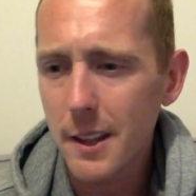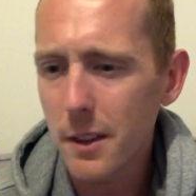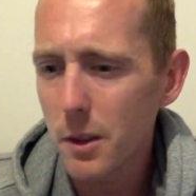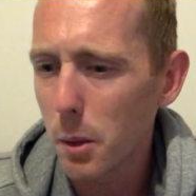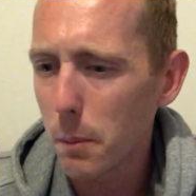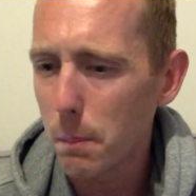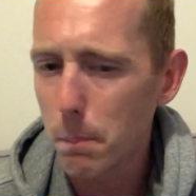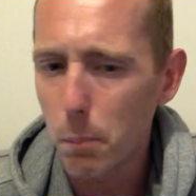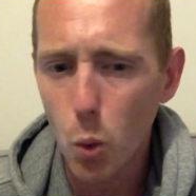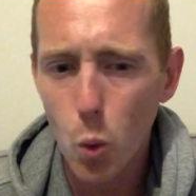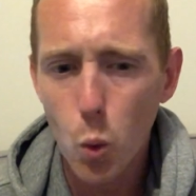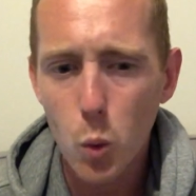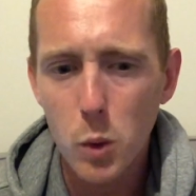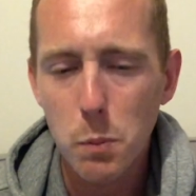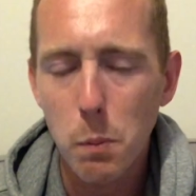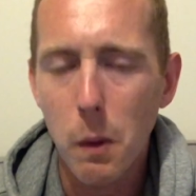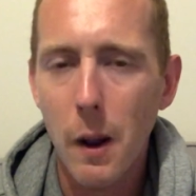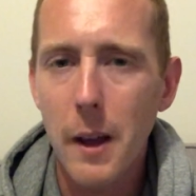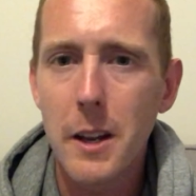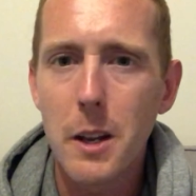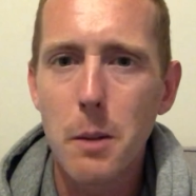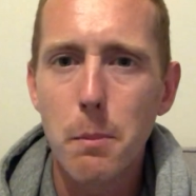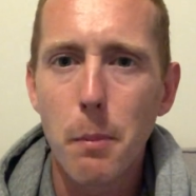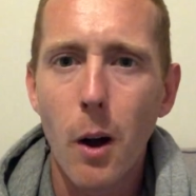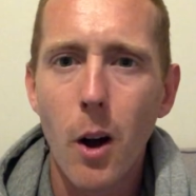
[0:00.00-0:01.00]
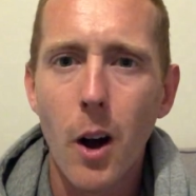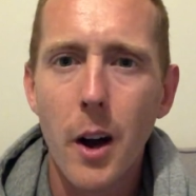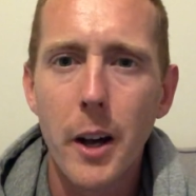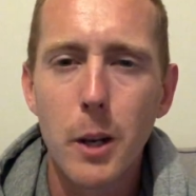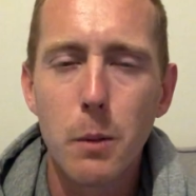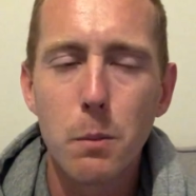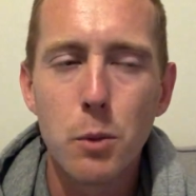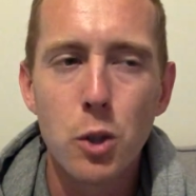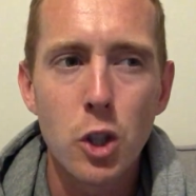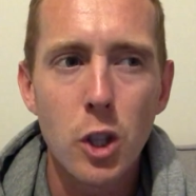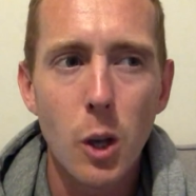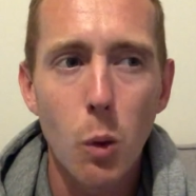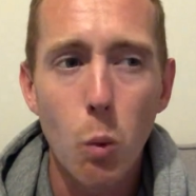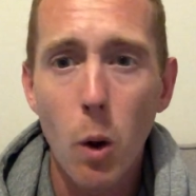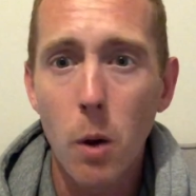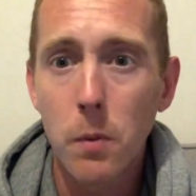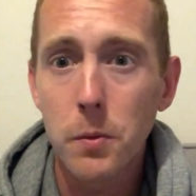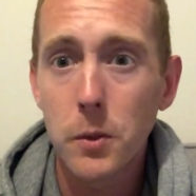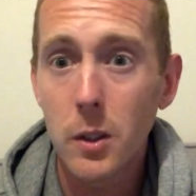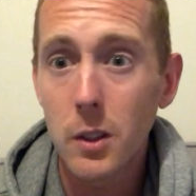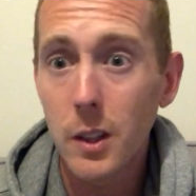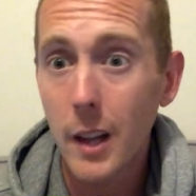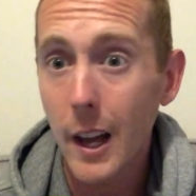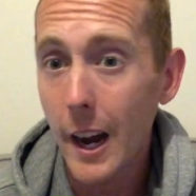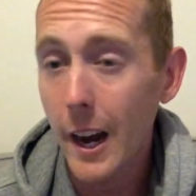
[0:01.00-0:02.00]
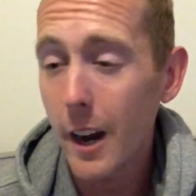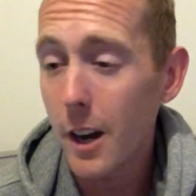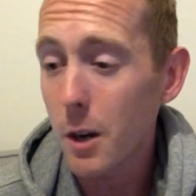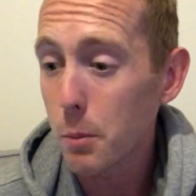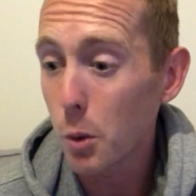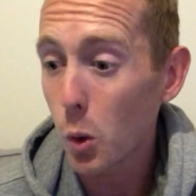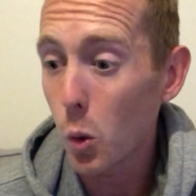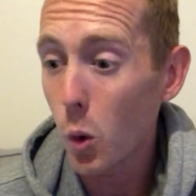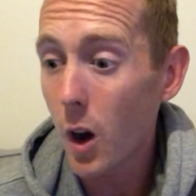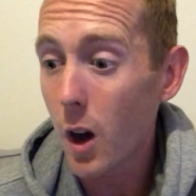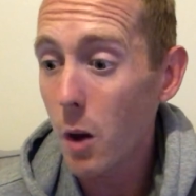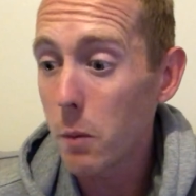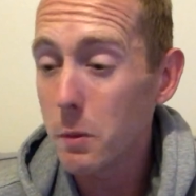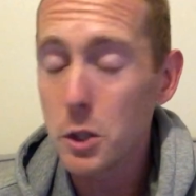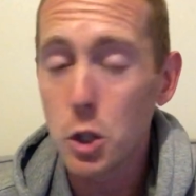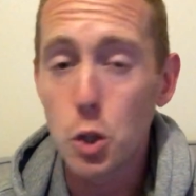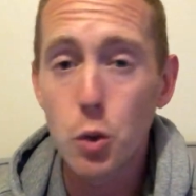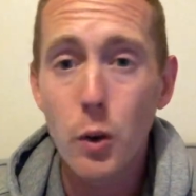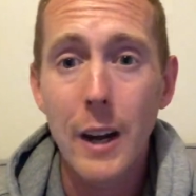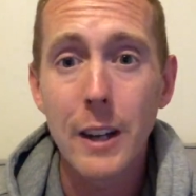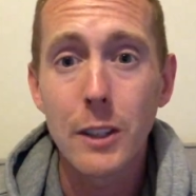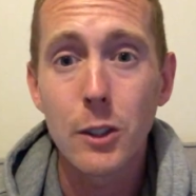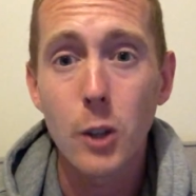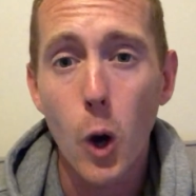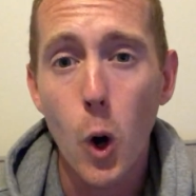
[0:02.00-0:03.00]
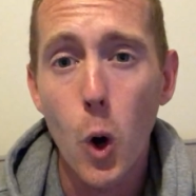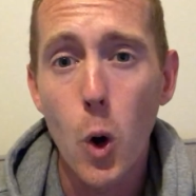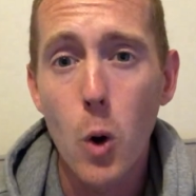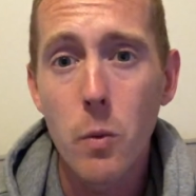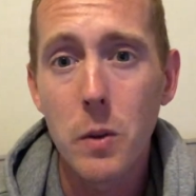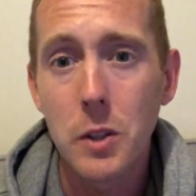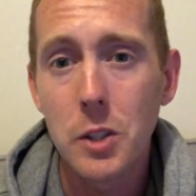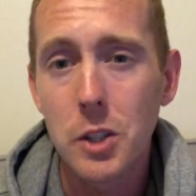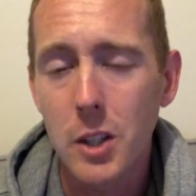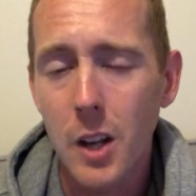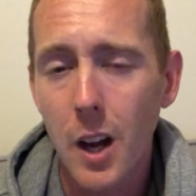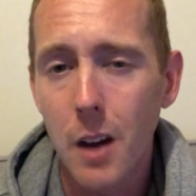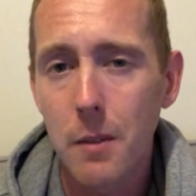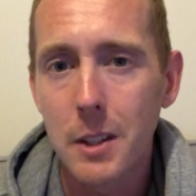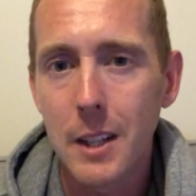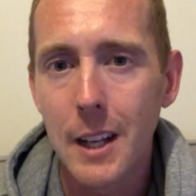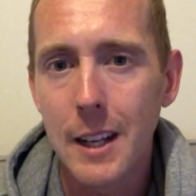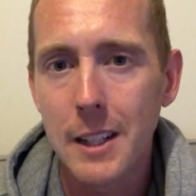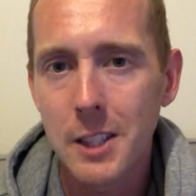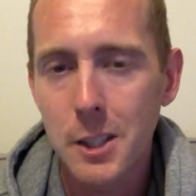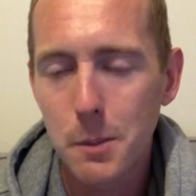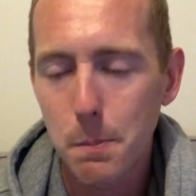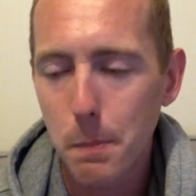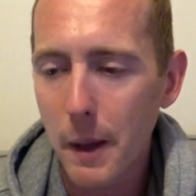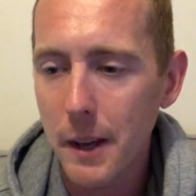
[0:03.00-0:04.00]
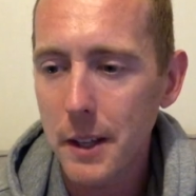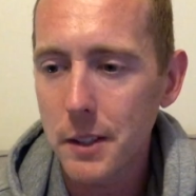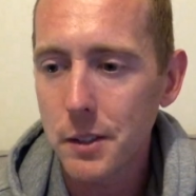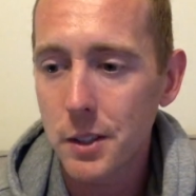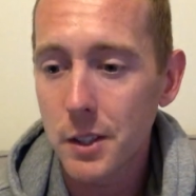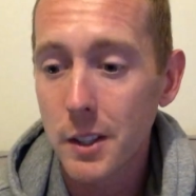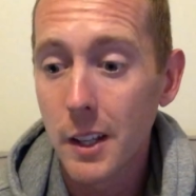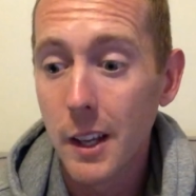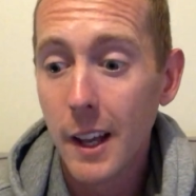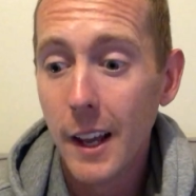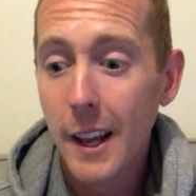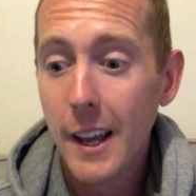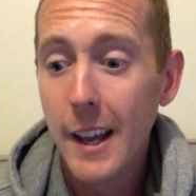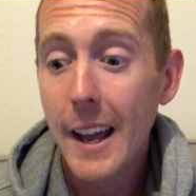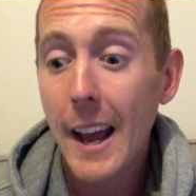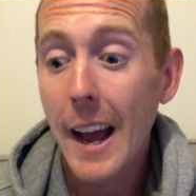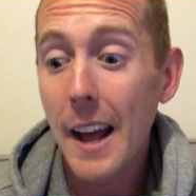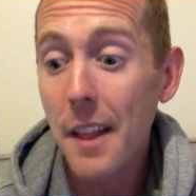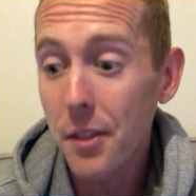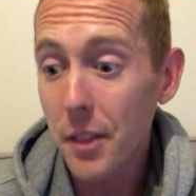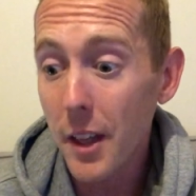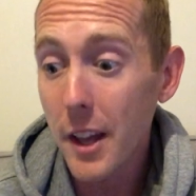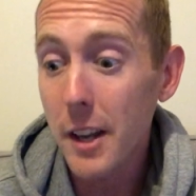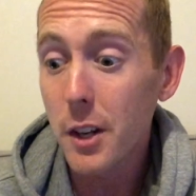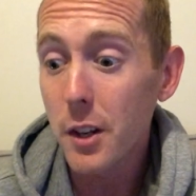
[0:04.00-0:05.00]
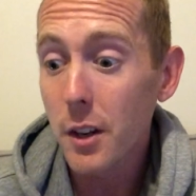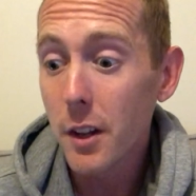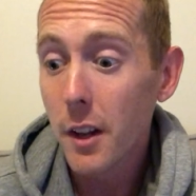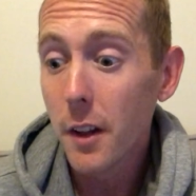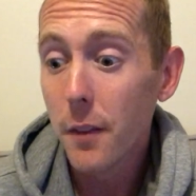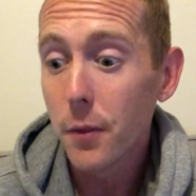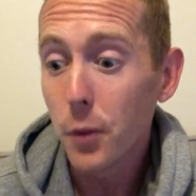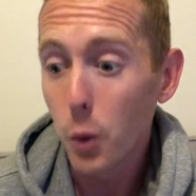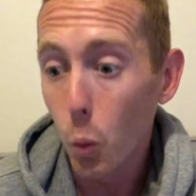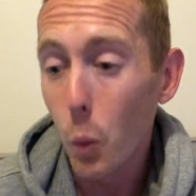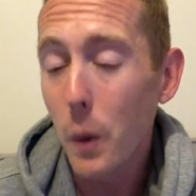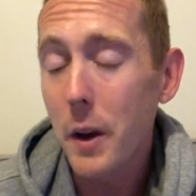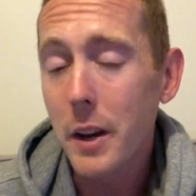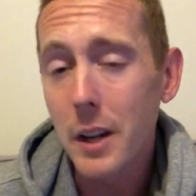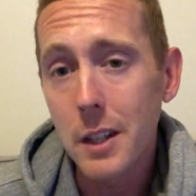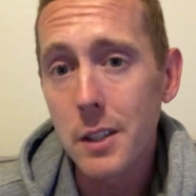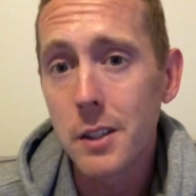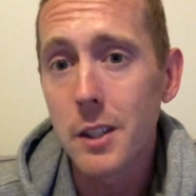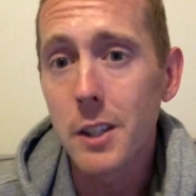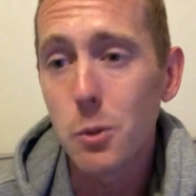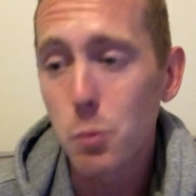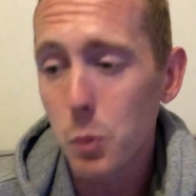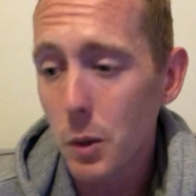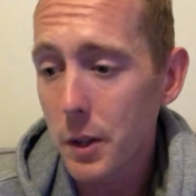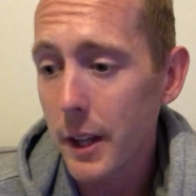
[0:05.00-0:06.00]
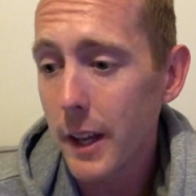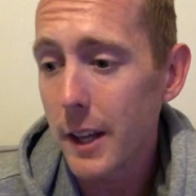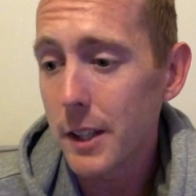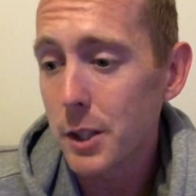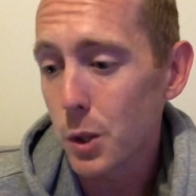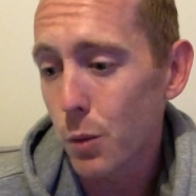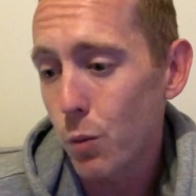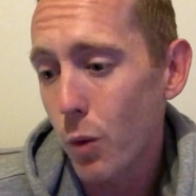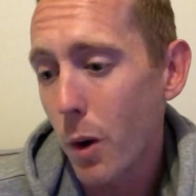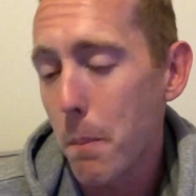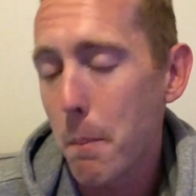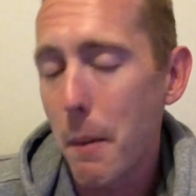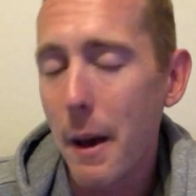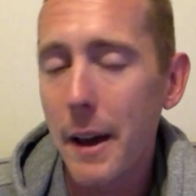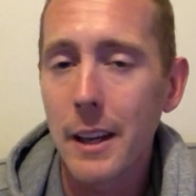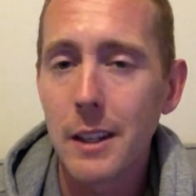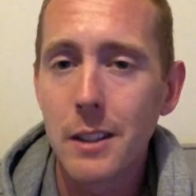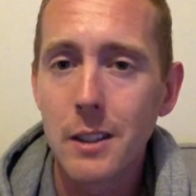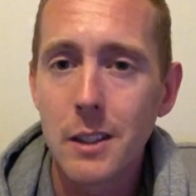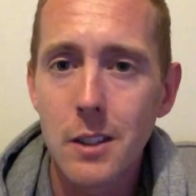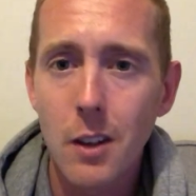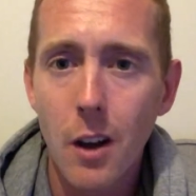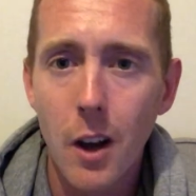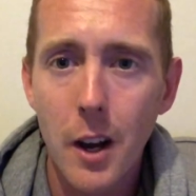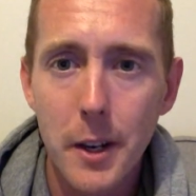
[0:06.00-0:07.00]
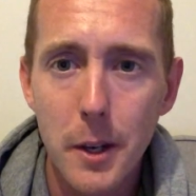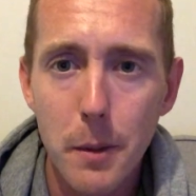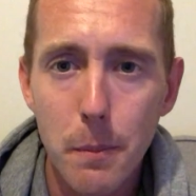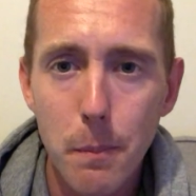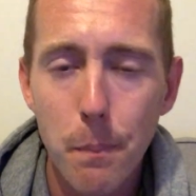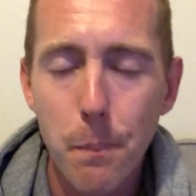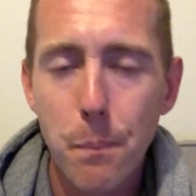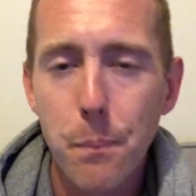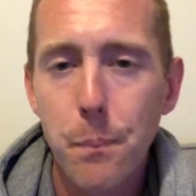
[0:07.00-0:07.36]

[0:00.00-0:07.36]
The ball was played in behind him so often that Harry Maguire was dragged over to cover that space, and then the weaknesses were there to run back inside him.